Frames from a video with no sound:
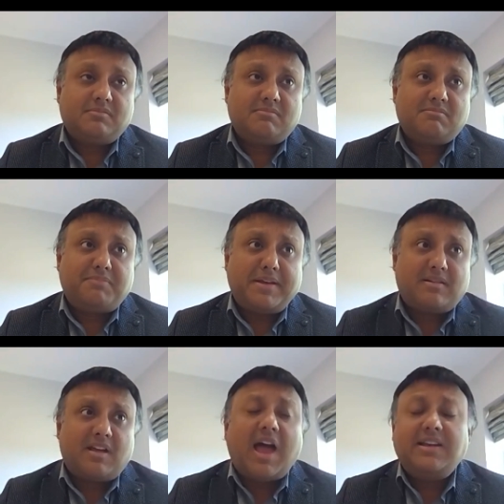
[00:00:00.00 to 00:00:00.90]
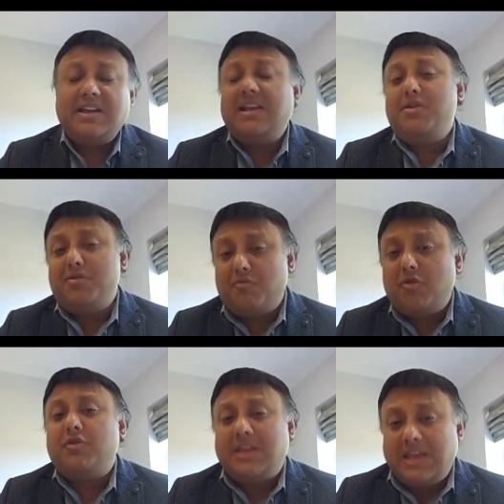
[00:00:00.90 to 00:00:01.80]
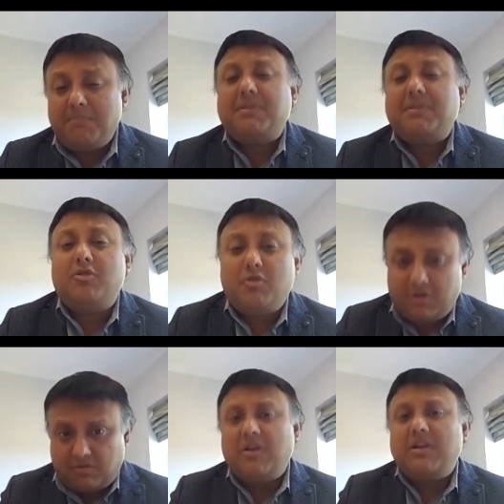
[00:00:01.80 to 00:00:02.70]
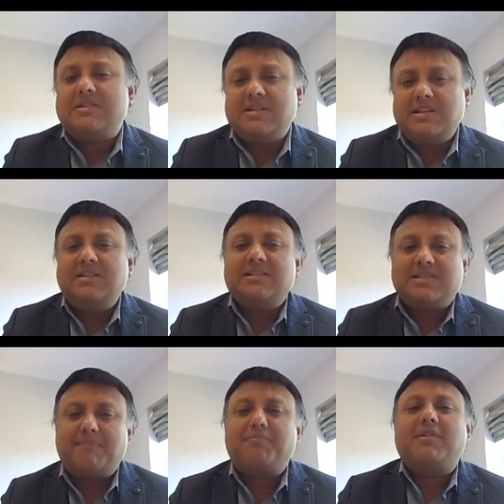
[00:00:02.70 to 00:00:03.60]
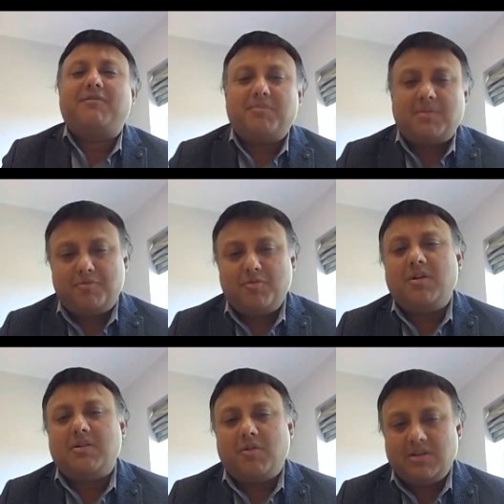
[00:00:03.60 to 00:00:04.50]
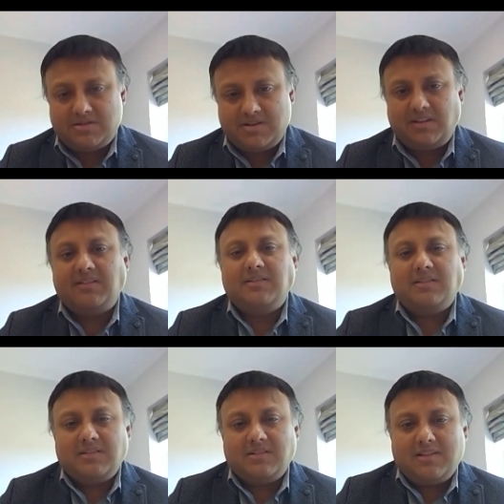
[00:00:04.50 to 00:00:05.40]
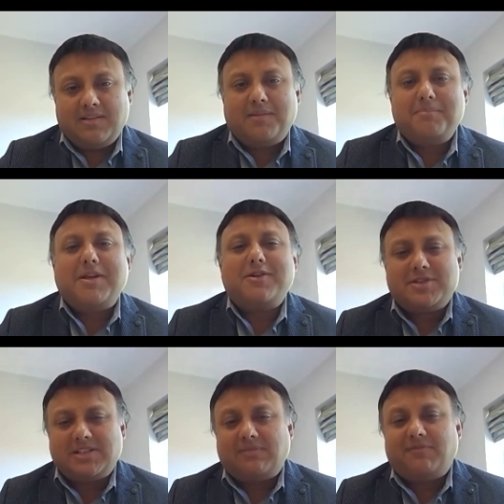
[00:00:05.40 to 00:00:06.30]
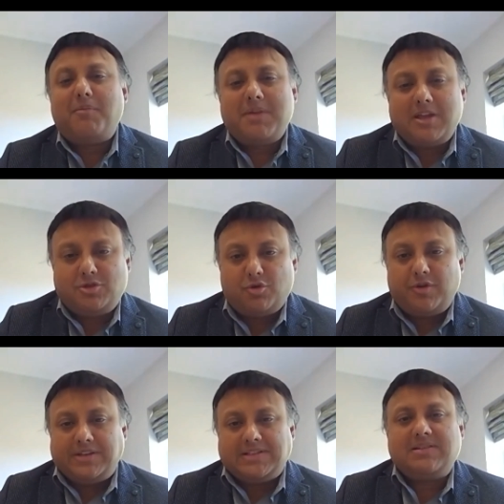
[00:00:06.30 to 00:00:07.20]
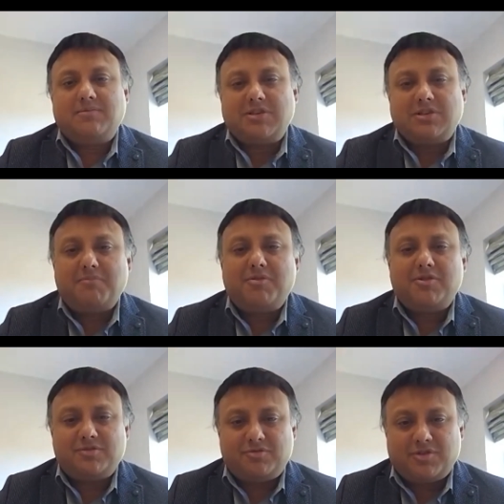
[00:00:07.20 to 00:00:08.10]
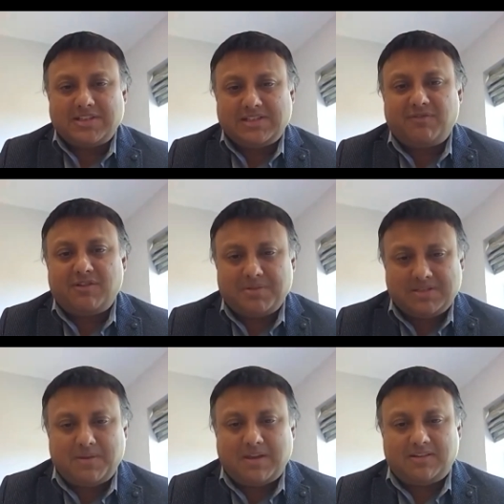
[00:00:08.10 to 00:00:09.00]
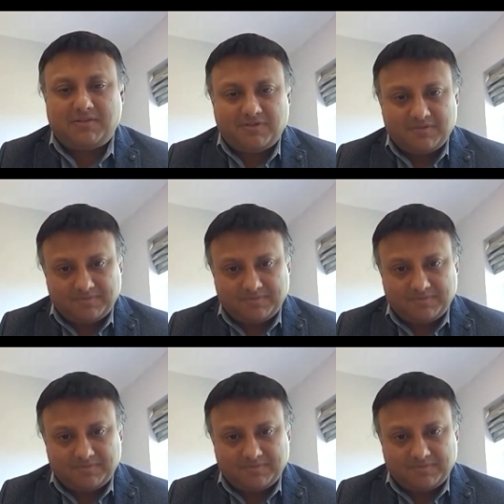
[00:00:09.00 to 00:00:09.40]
But ideally, you want to keep the good quality separate from the poor quality, because just from a choice, which embryos to transfer perspective.